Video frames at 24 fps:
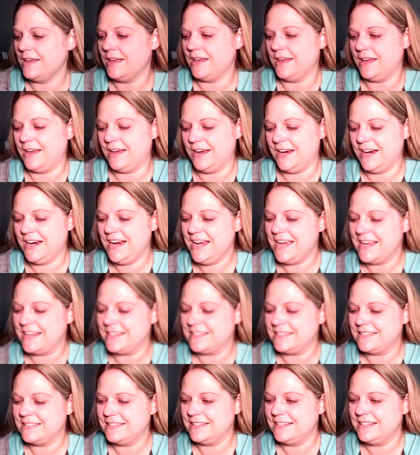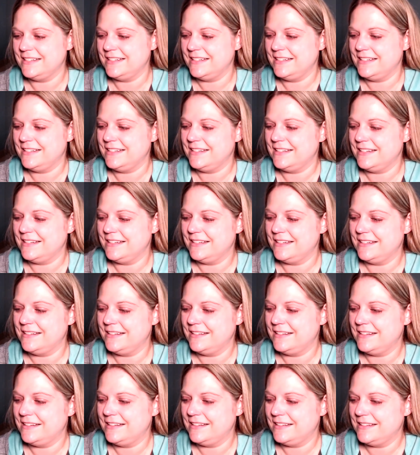All right.
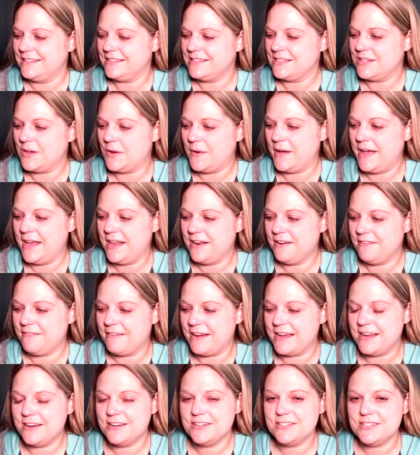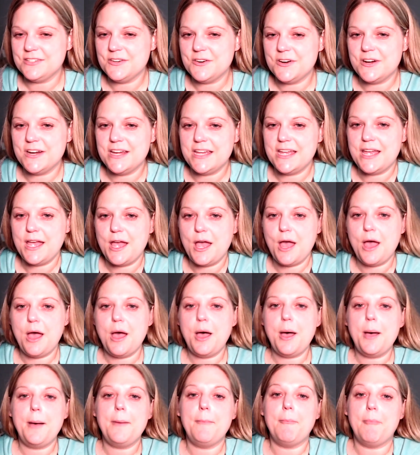Let's go ahead and write your story.
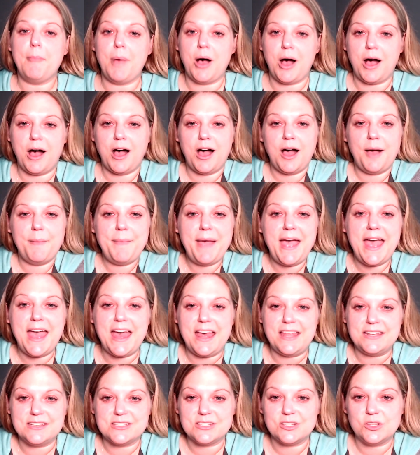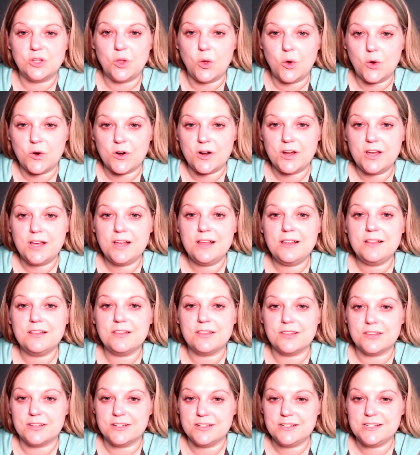Mom and Laura
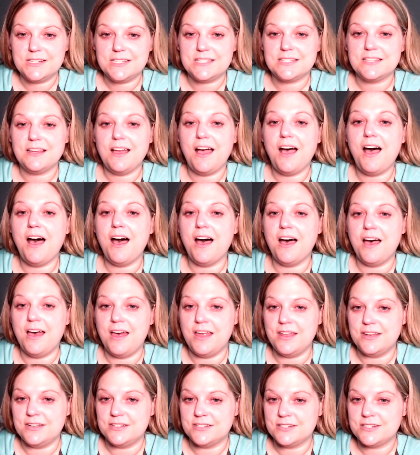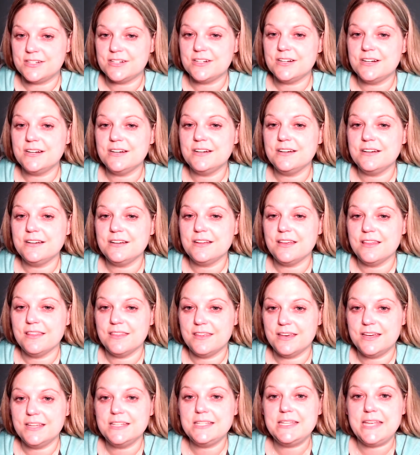looked under
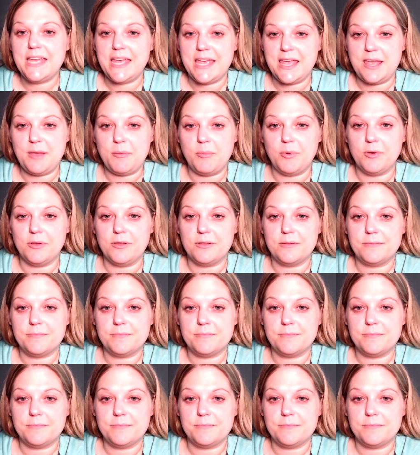the table.